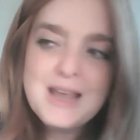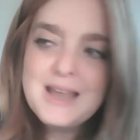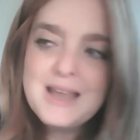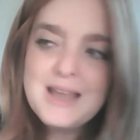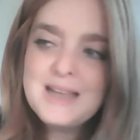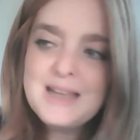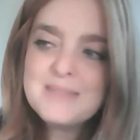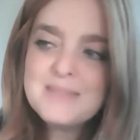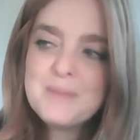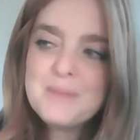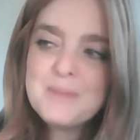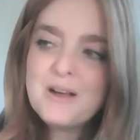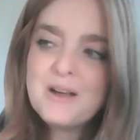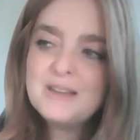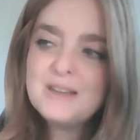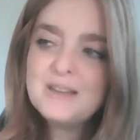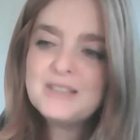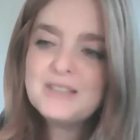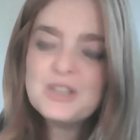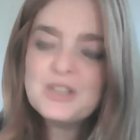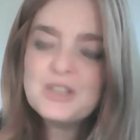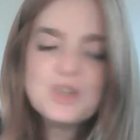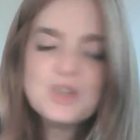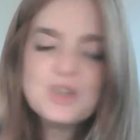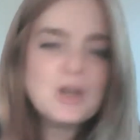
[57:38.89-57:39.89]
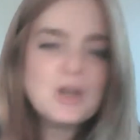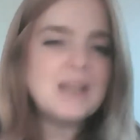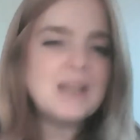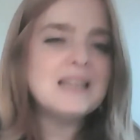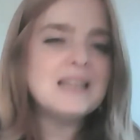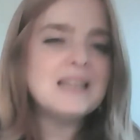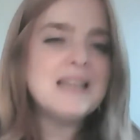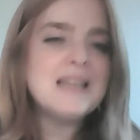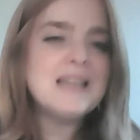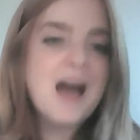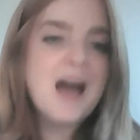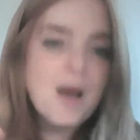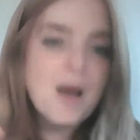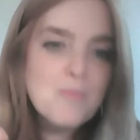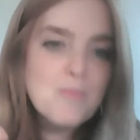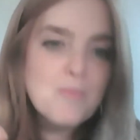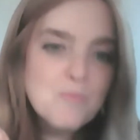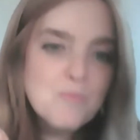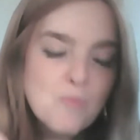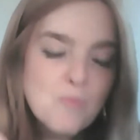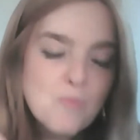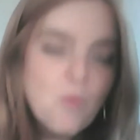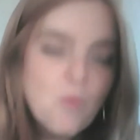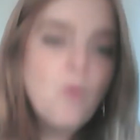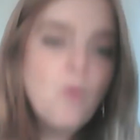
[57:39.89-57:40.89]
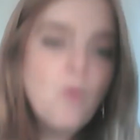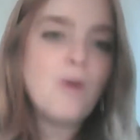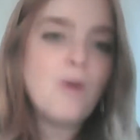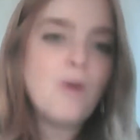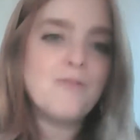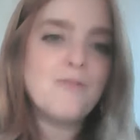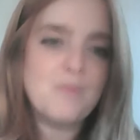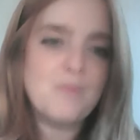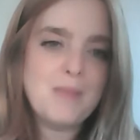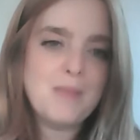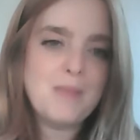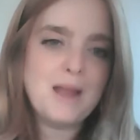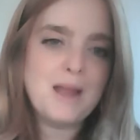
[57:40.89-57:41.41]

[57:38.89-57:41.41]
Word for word: It's because it took a lot more from